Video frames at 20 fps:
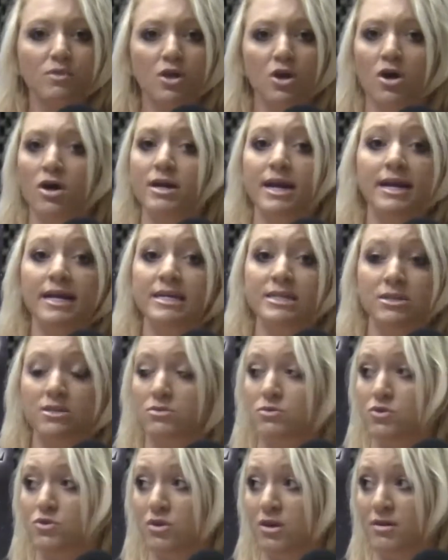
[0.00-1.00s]
on any
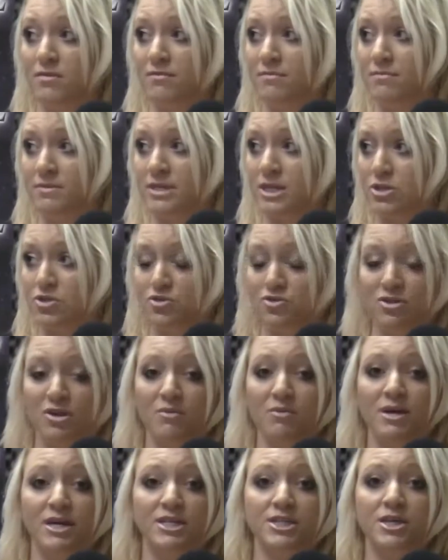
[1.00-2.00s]
sort of social network.